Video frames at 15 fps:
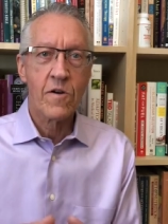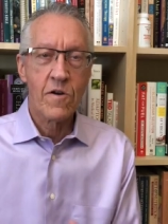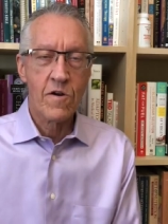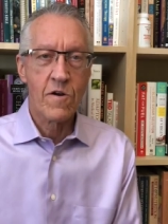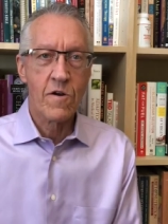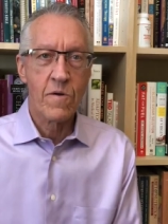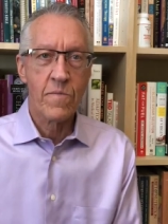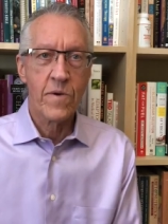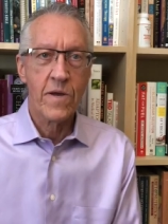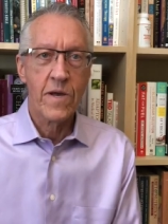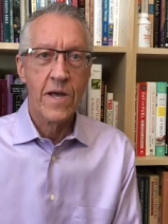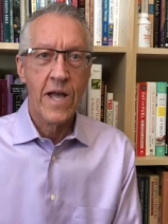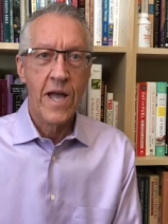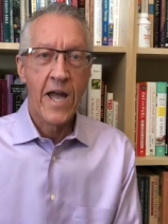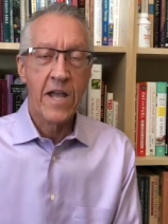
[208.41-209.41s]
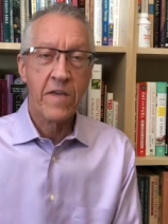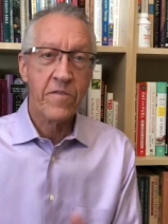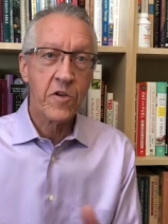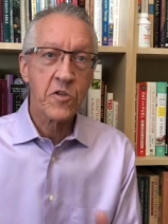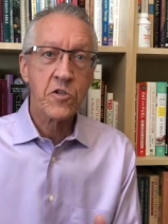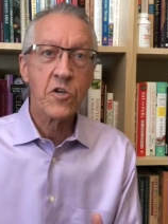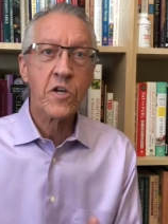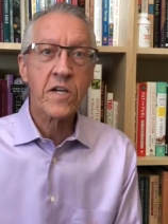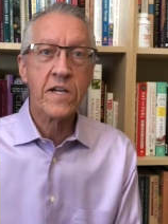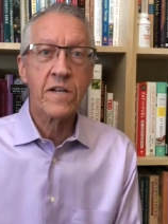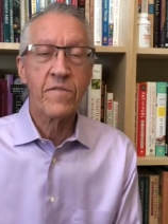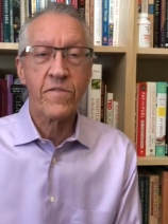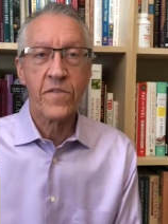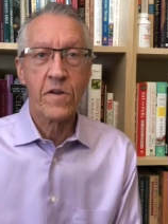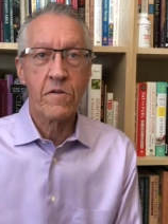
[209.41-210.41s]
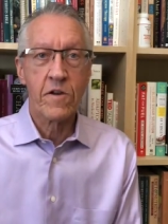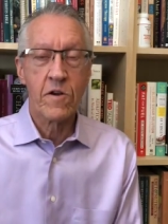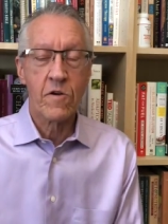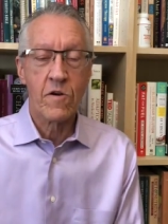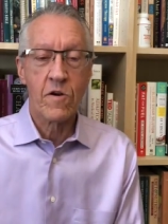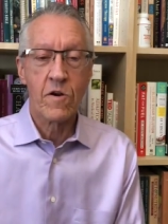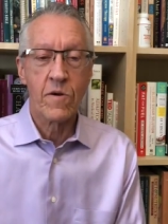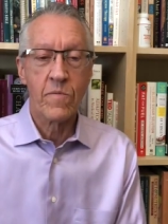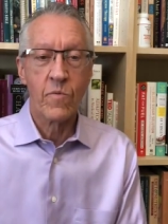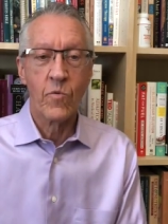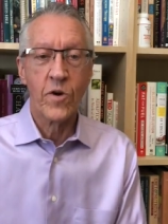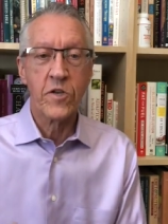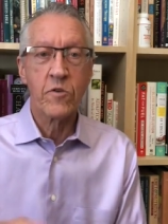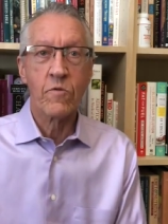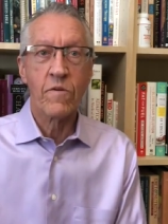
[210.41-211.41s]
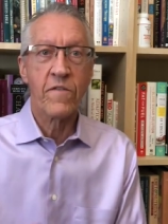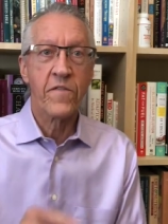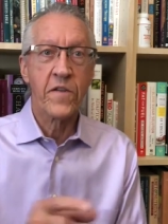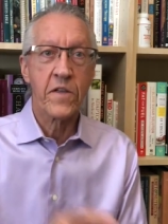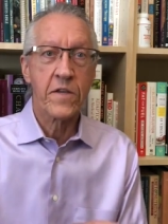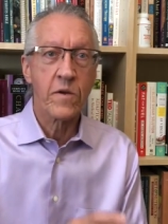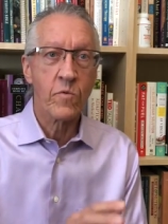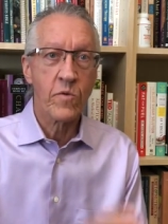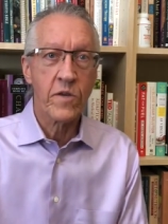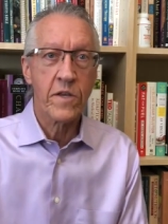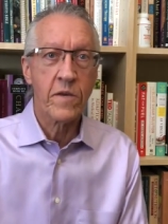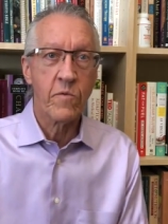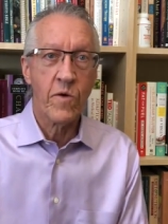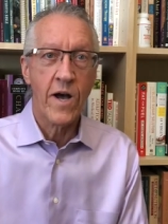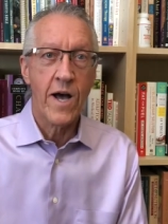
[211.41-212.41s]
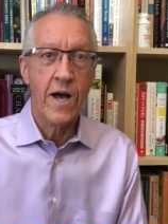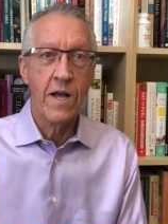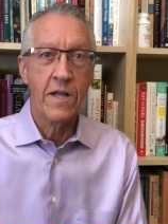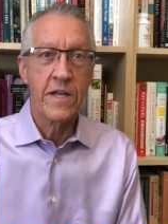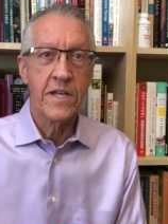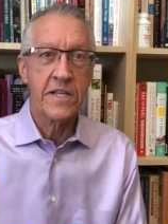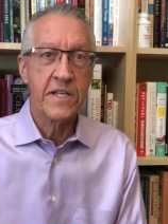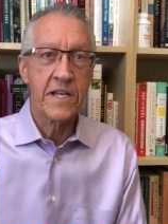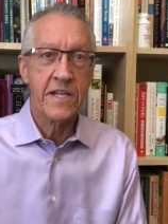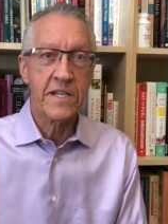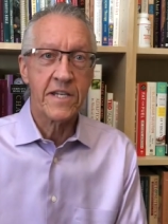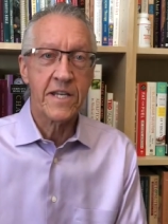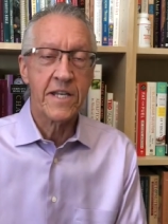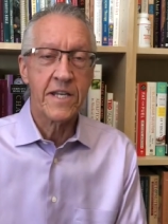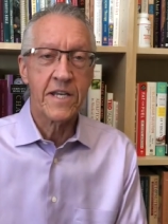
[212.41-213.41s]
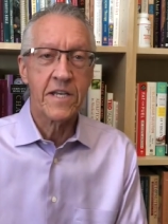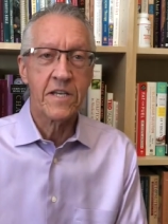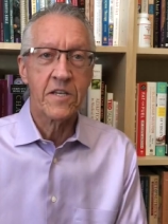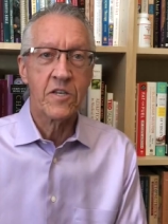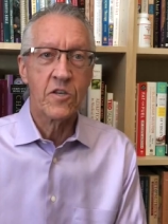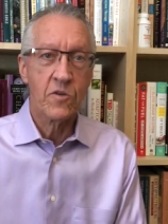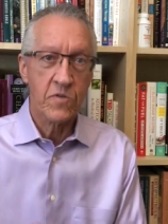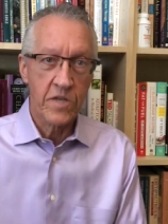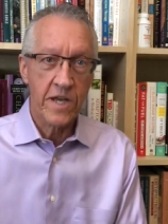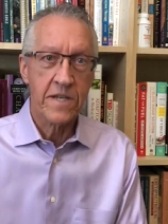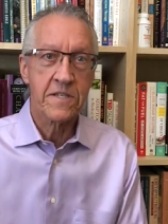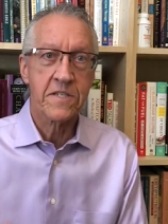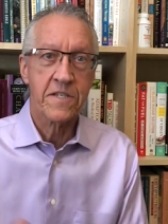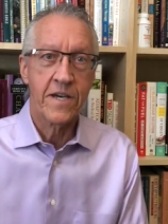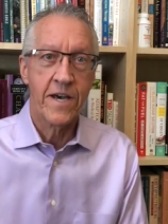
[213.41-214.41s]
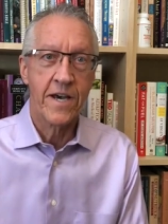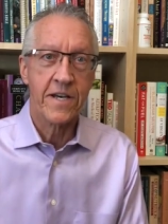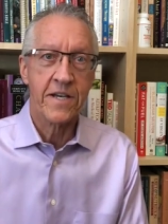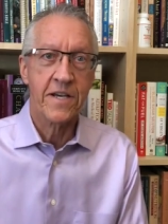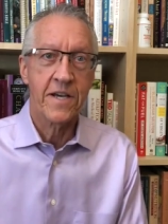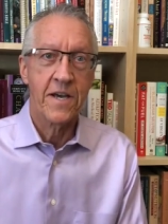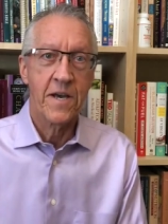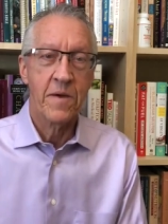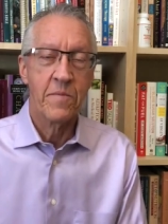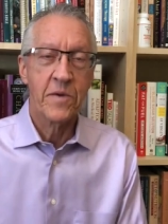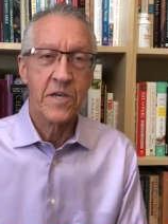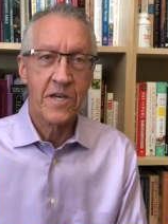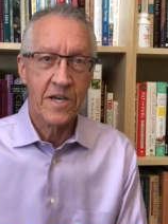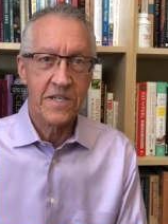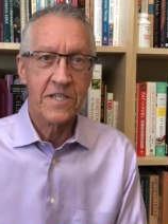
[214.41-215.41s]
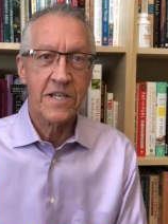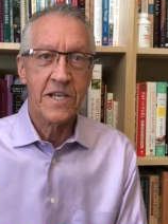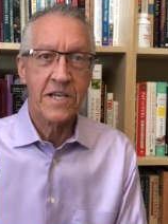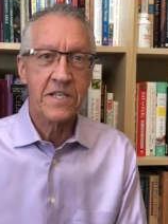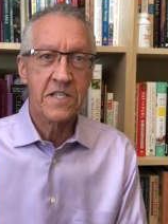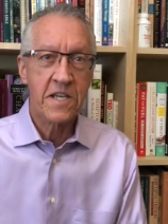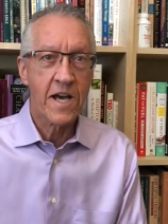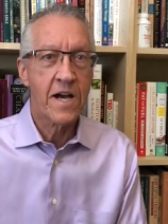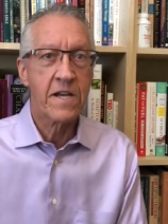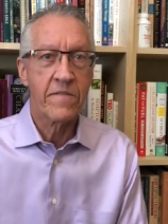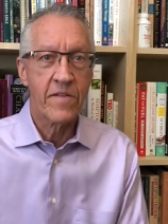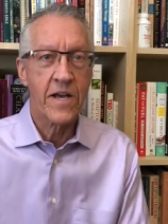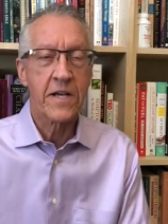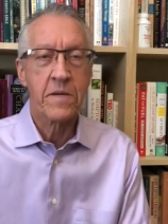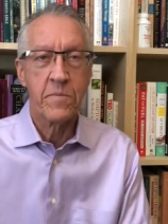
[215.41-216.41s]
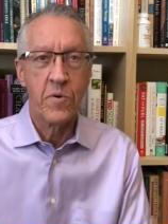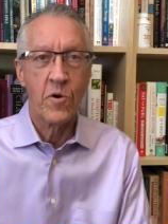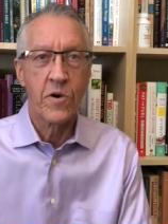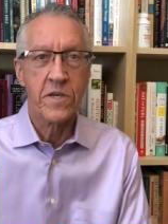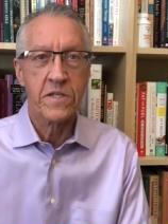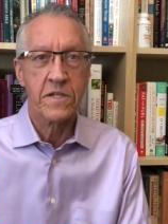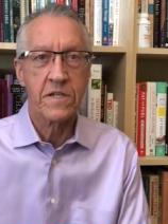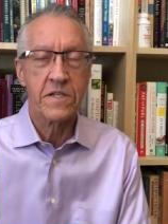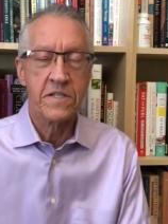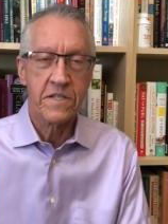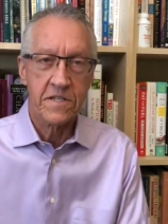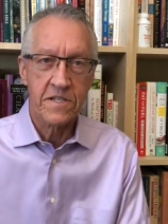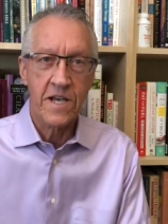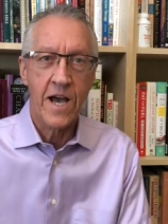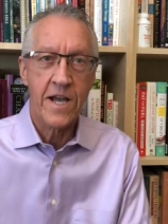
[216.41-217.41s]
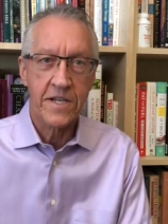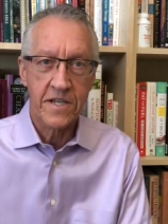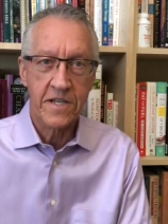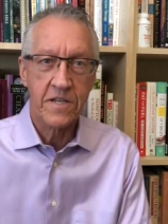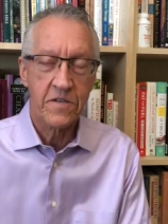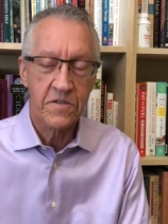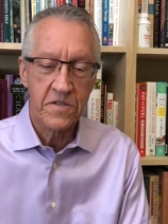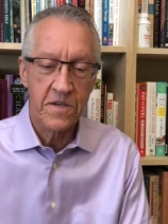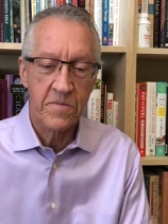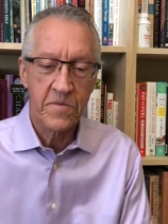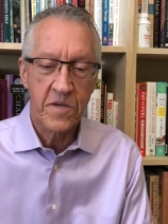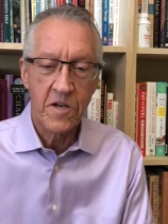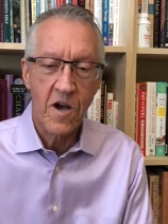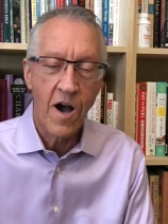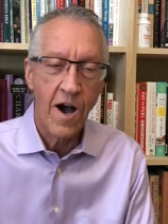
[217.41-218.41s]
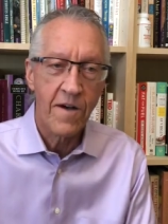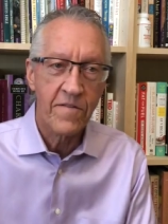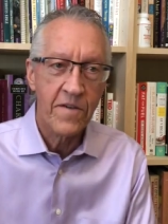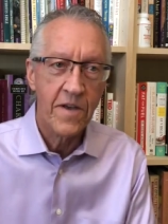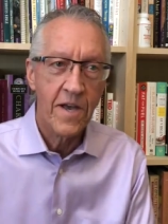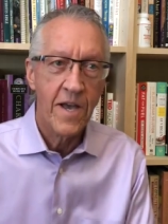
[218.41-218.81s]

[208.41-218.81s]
herb. And if you took an inferior herb when you were feeling really well and didn't need it, you'd get sick because it is kind of like a poison. It's designed to kill something off.